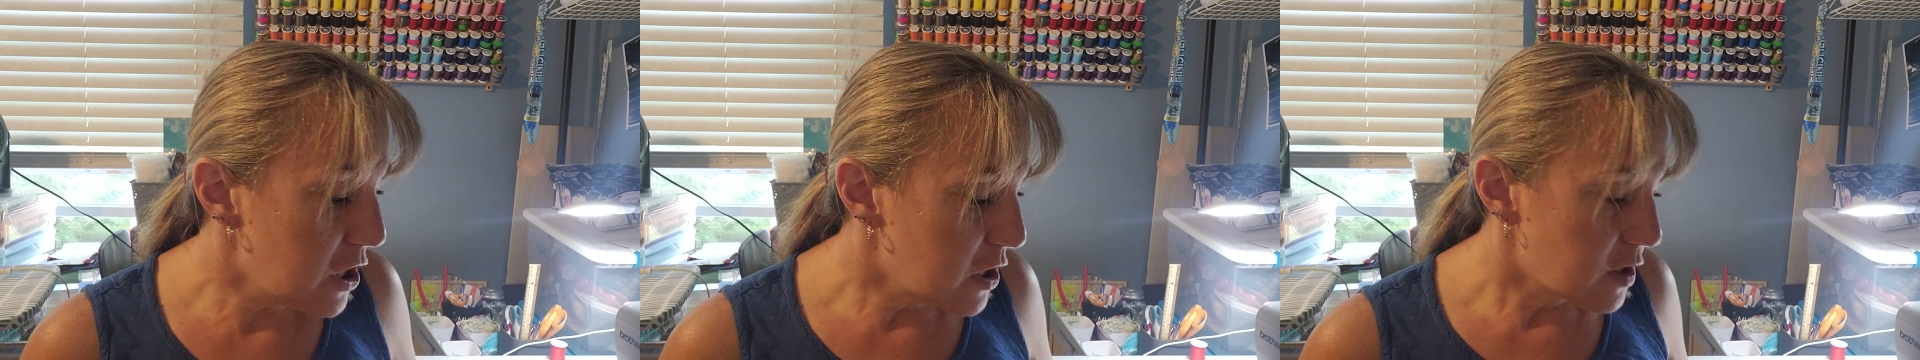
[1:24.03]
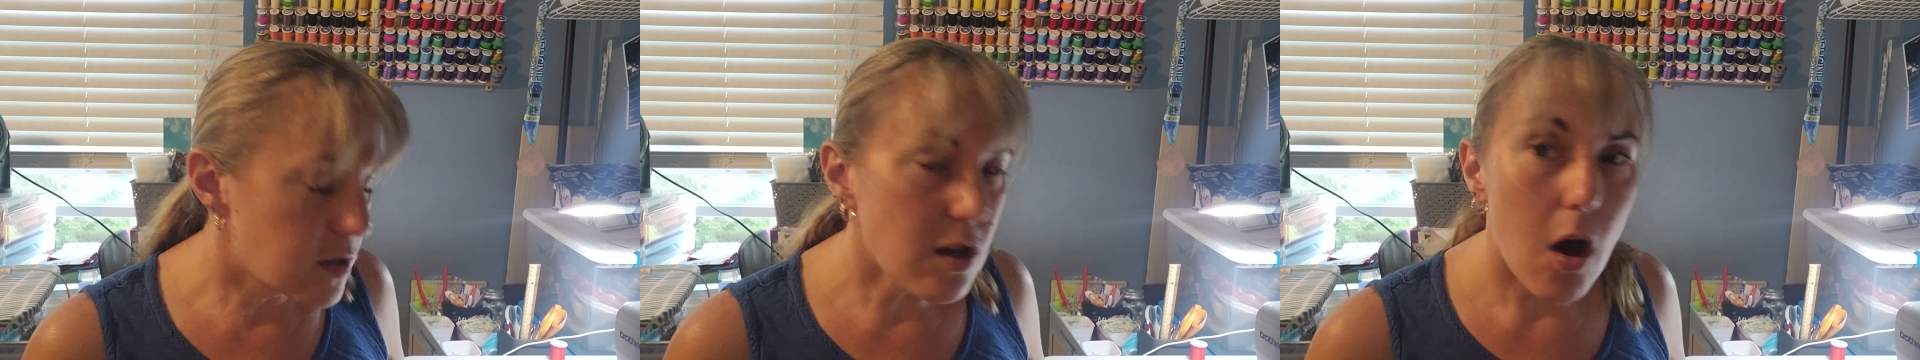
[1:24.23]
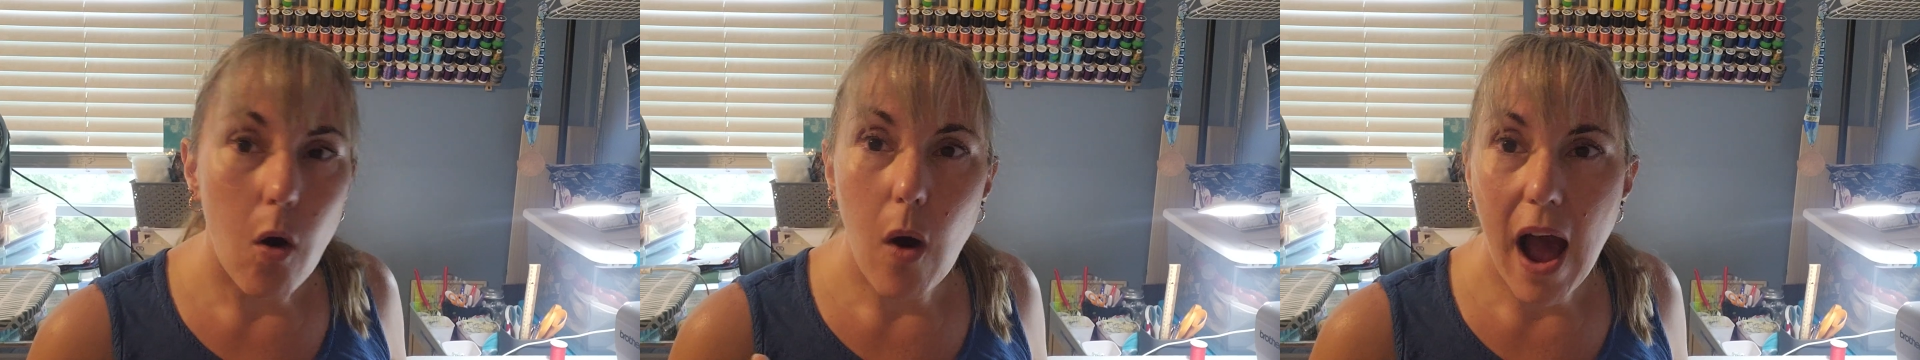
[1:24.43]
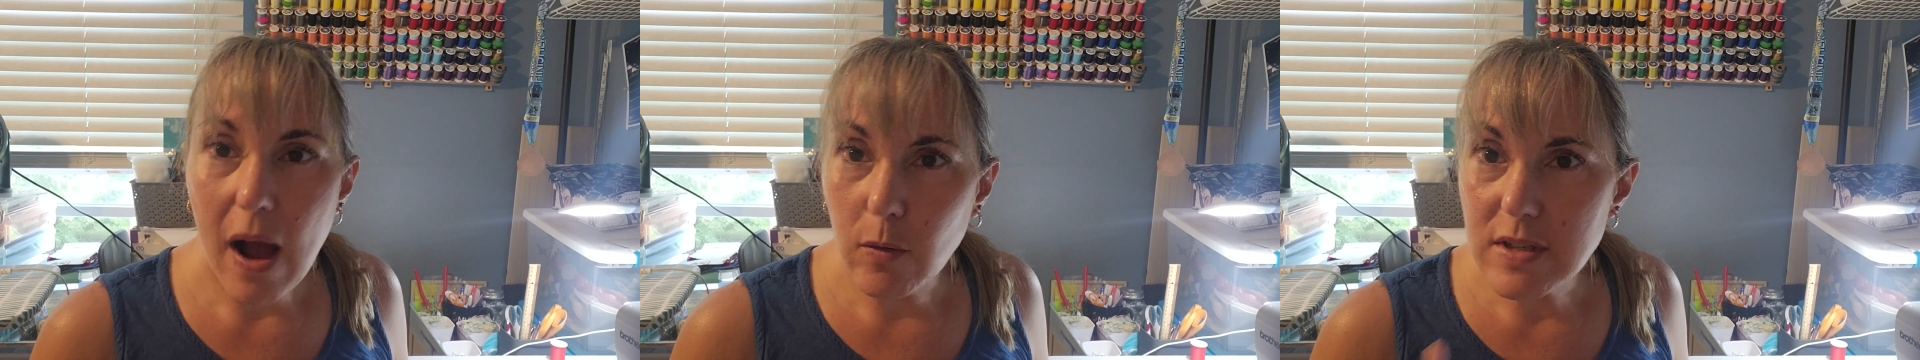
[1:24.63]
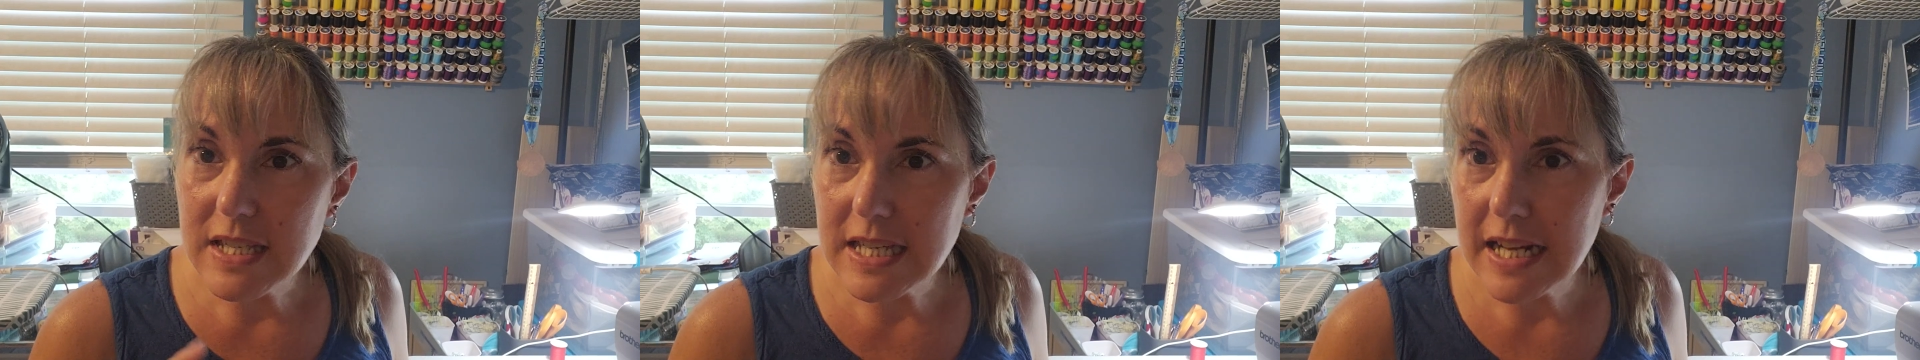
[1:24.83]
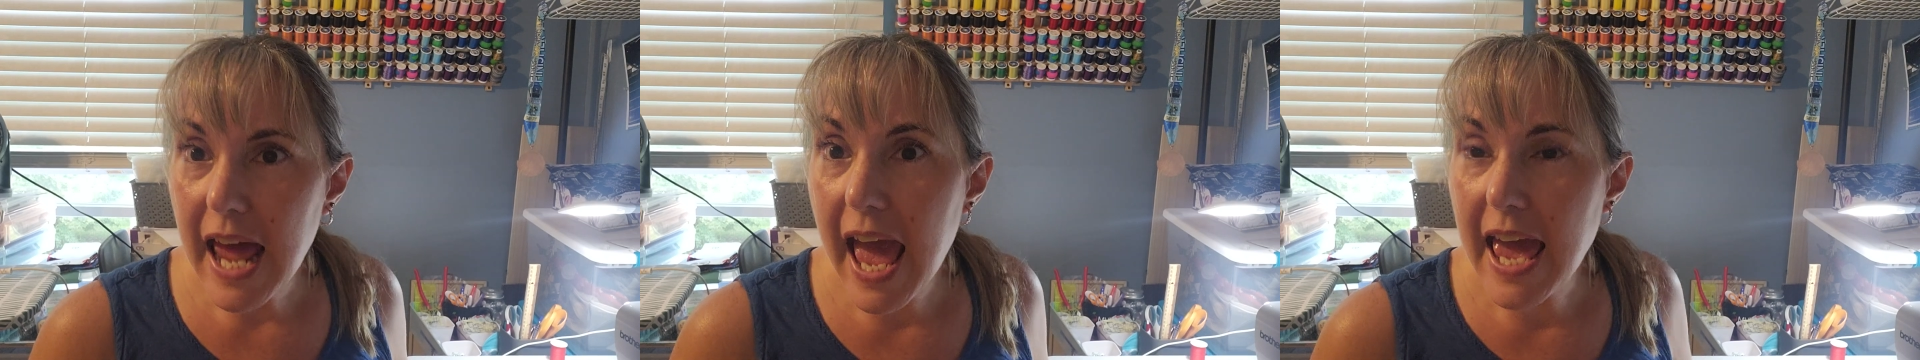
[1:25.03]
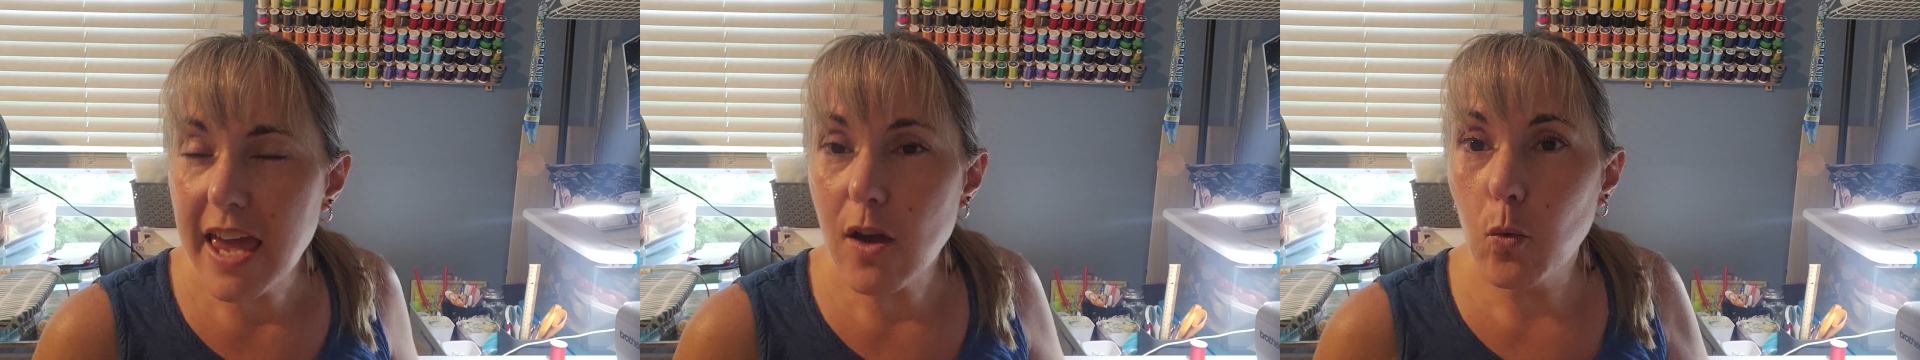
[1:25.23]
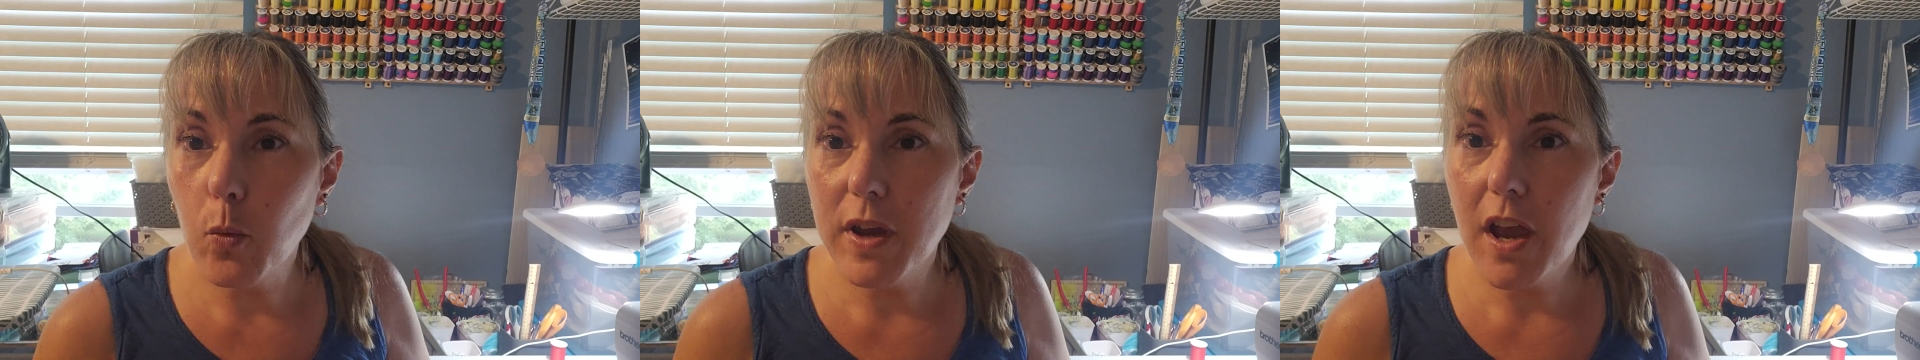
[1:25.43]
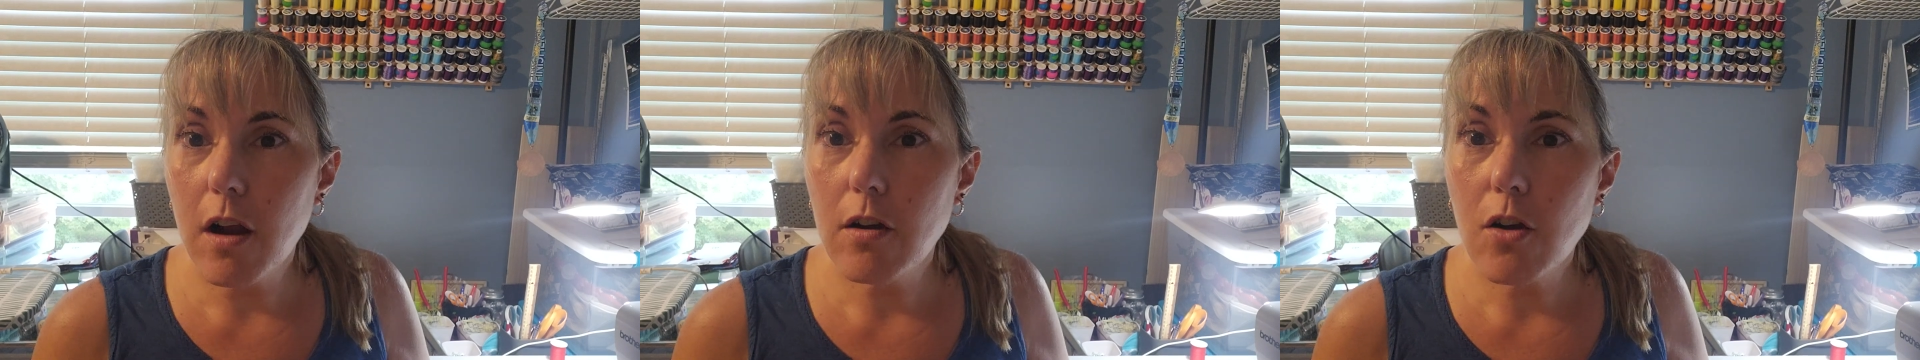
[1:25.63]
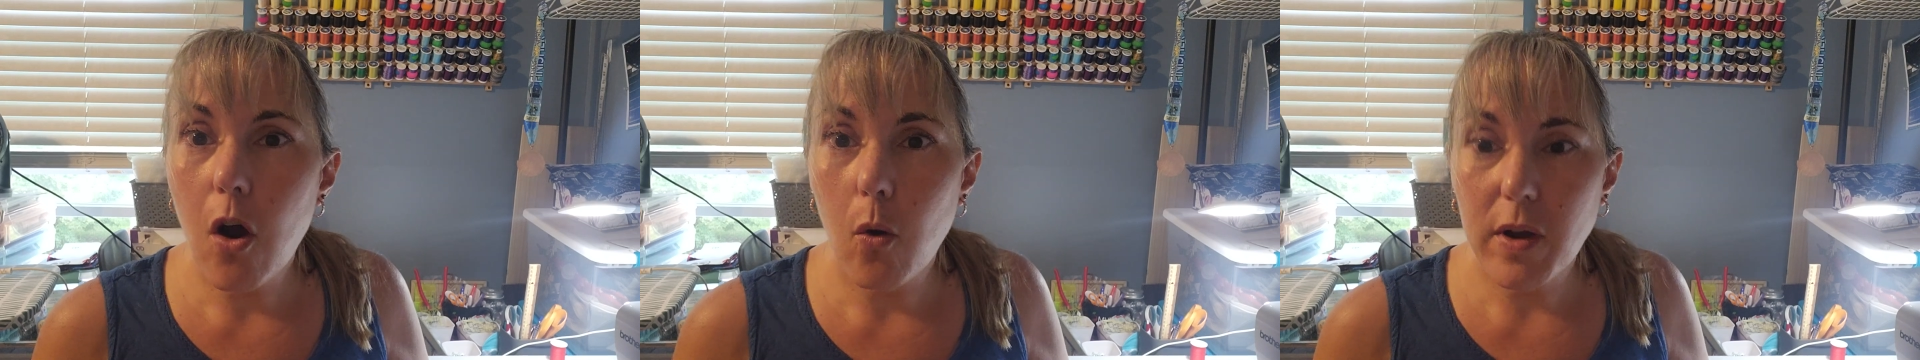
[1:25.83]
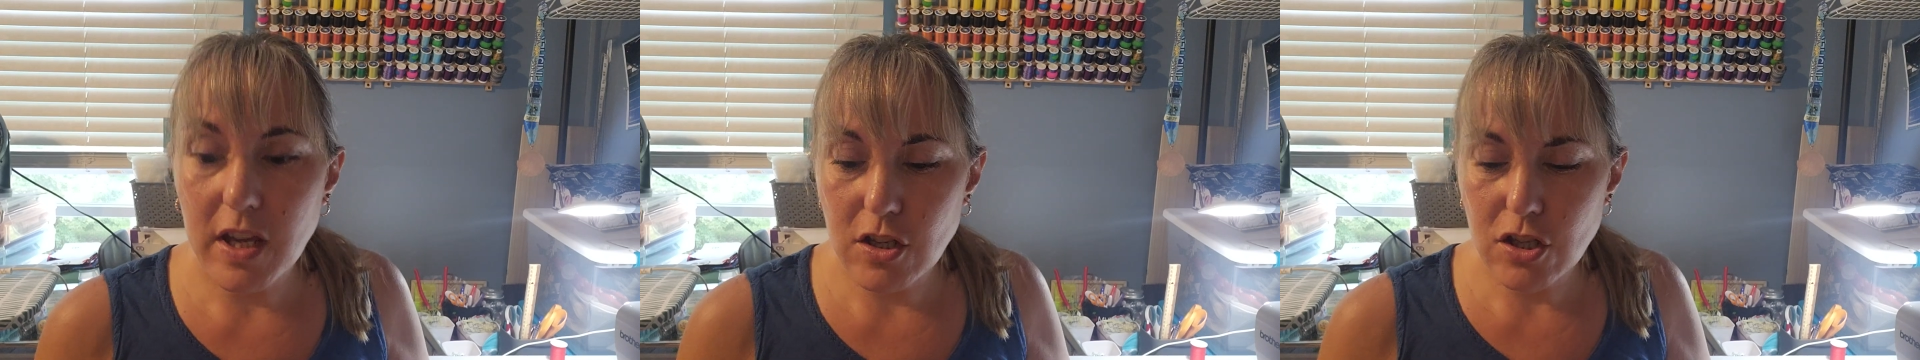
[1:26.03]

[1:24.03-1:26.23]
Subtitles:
So today we are going